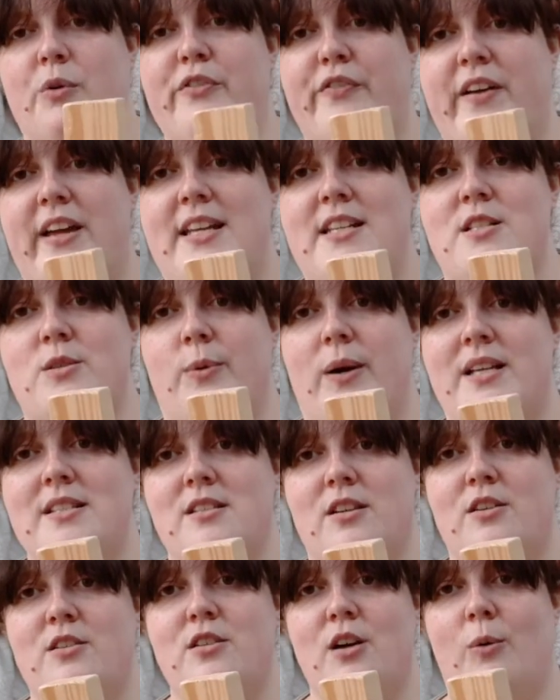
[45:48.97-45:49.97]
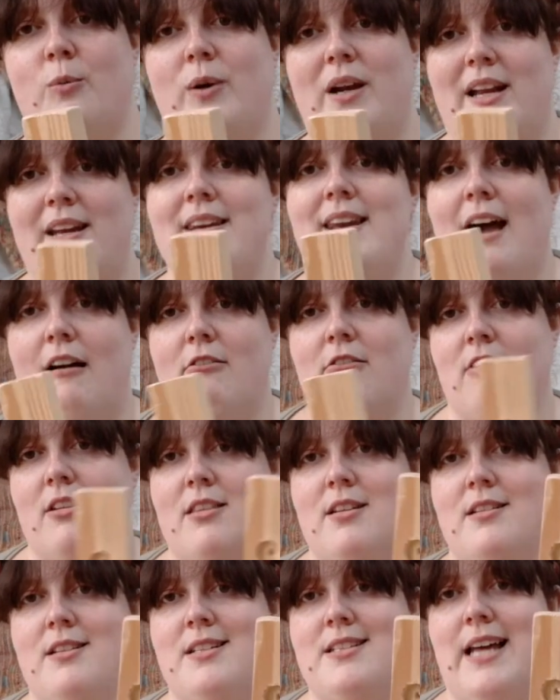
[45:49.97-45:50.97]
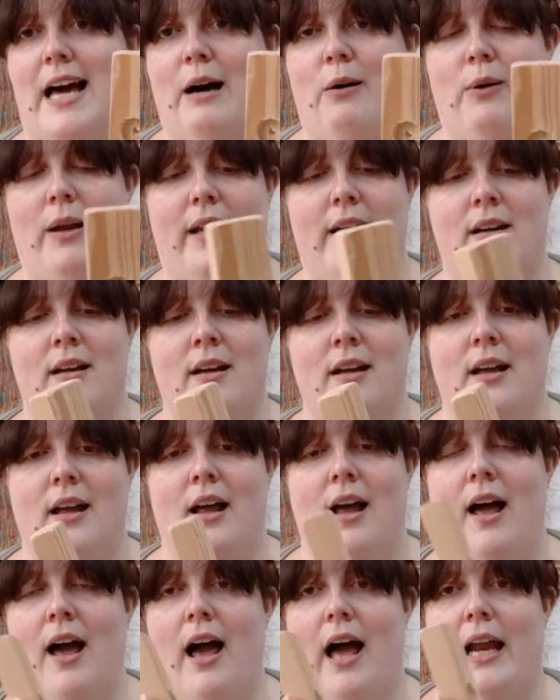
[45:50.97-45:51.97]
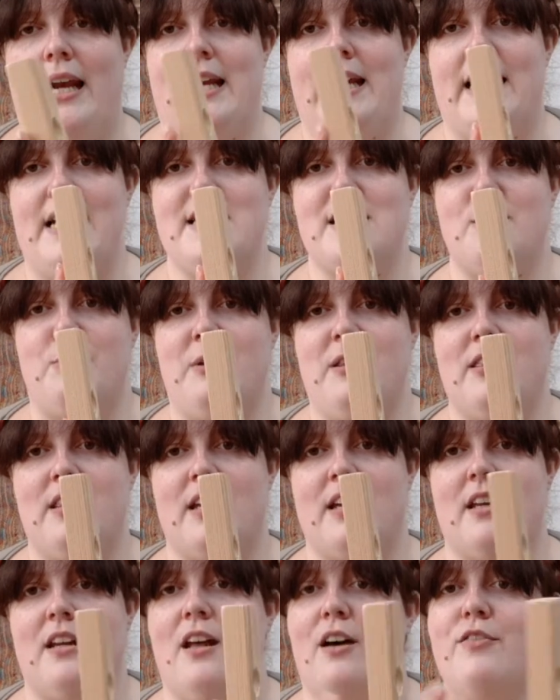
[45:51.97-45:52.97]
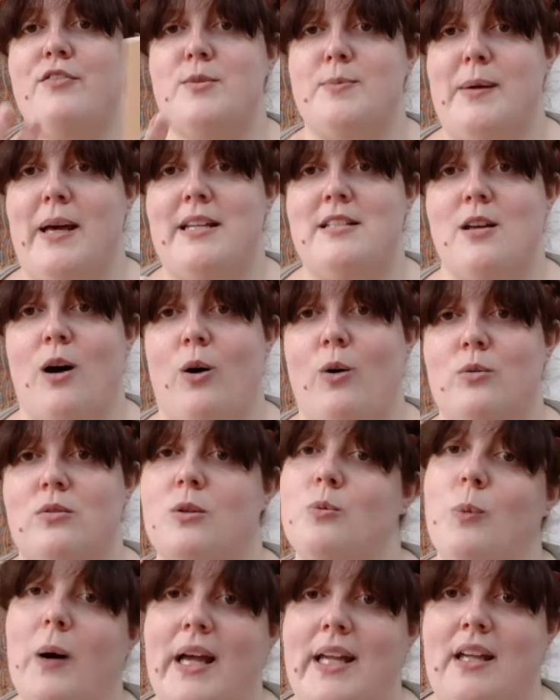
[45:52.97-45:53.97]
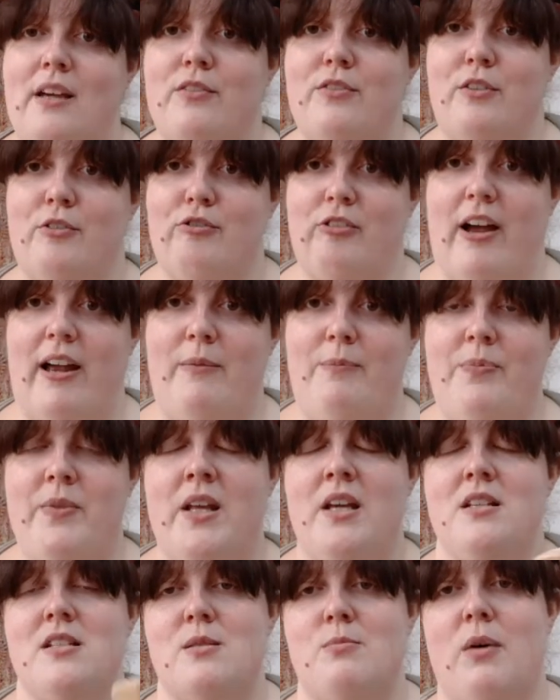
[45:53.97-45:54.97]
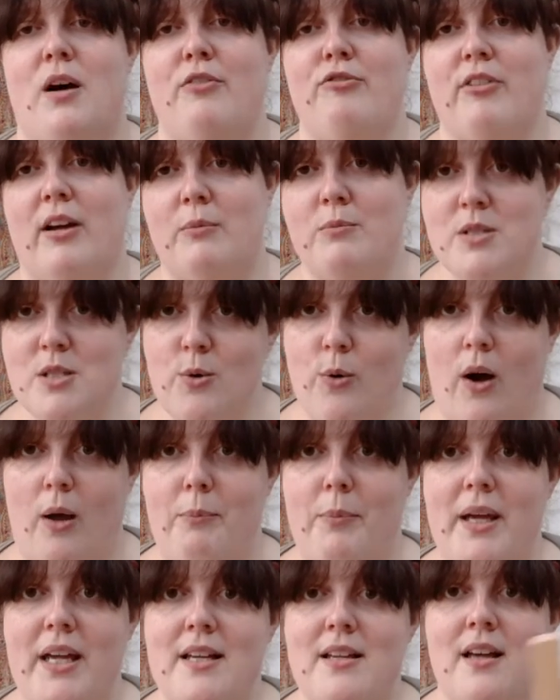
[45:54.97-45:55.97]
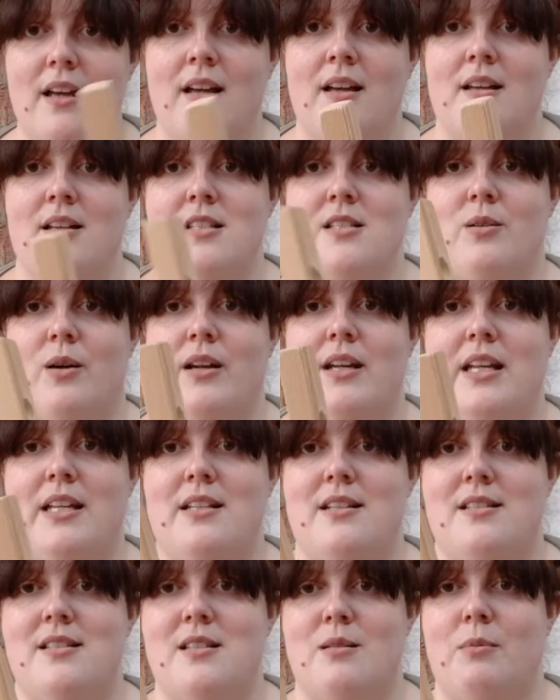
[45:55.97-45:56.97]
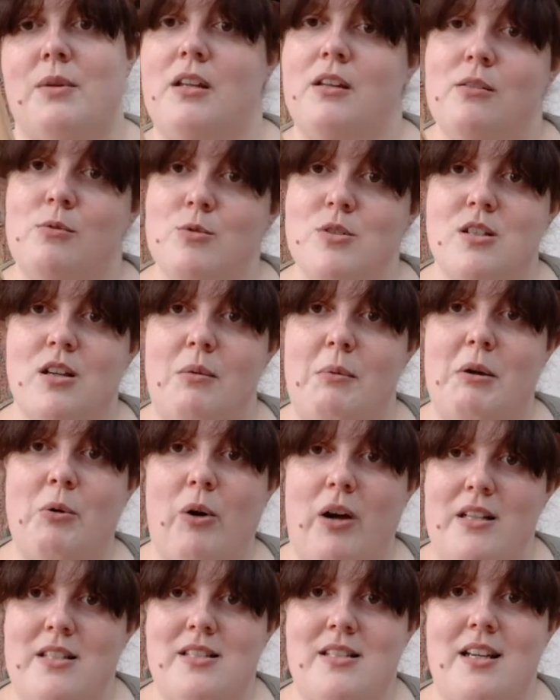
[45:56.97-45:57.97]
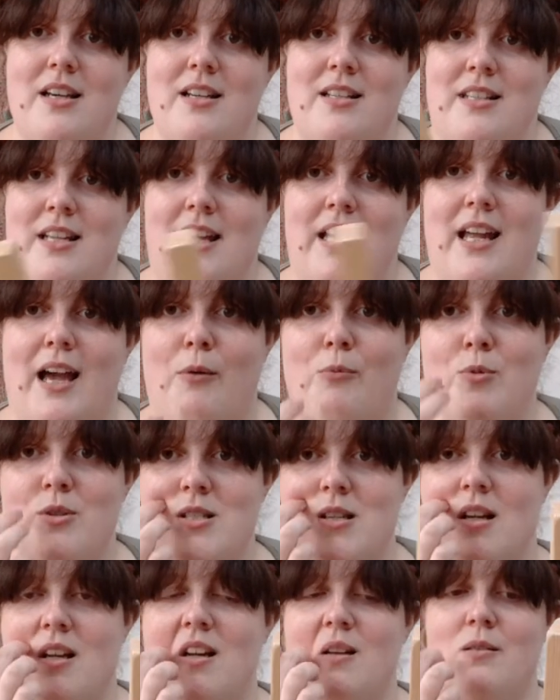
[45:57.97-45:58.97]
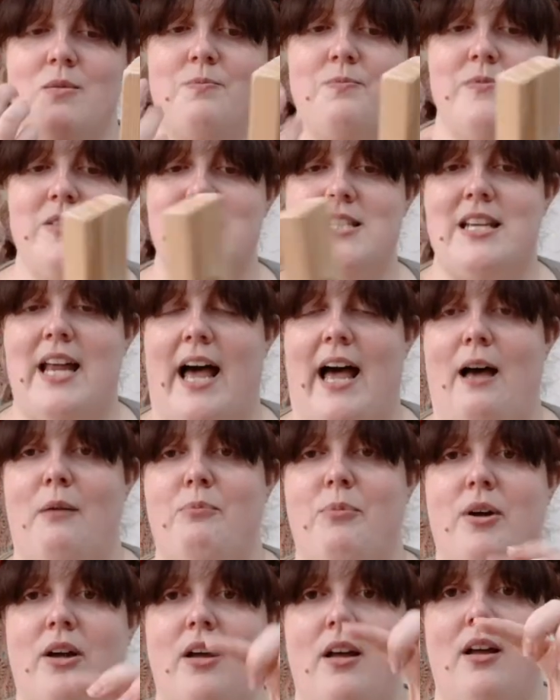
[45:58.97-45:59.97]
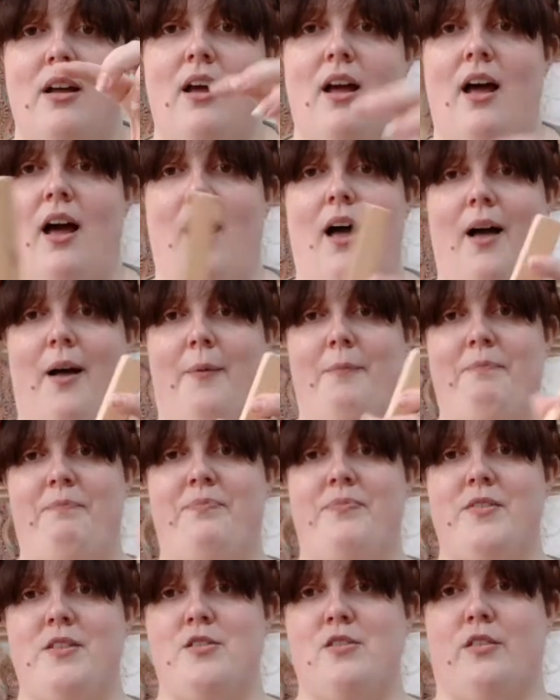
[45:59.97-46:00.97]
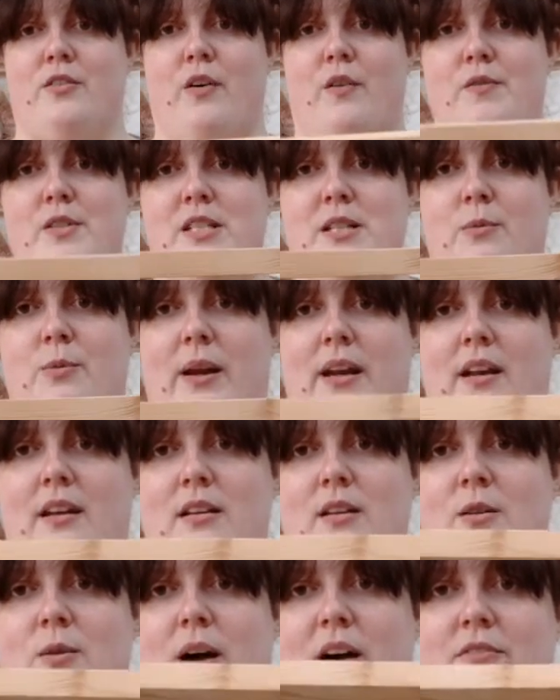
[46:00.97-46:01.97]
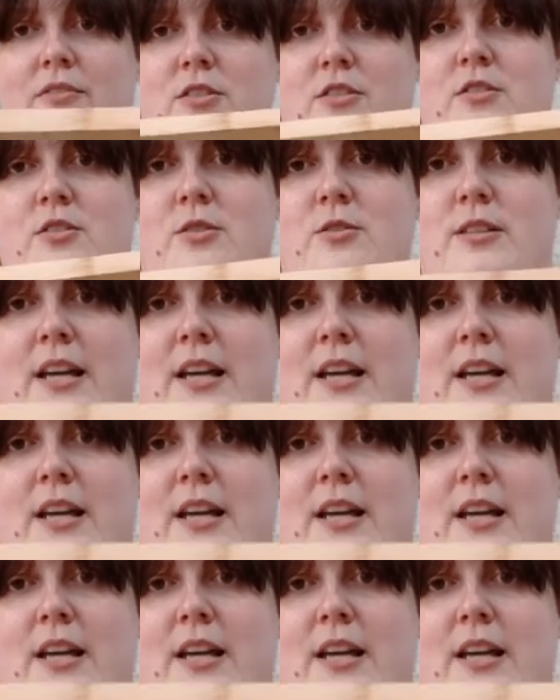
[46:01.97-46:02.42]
into it. So you don't want it narrower than your doweling, and it needs to be thick enough to be able to hold the weight of the frame. So my frame was quite big, so I needed something that was going to be quite sturdy and wasn't going to snap. Sort of obviously when you have your 2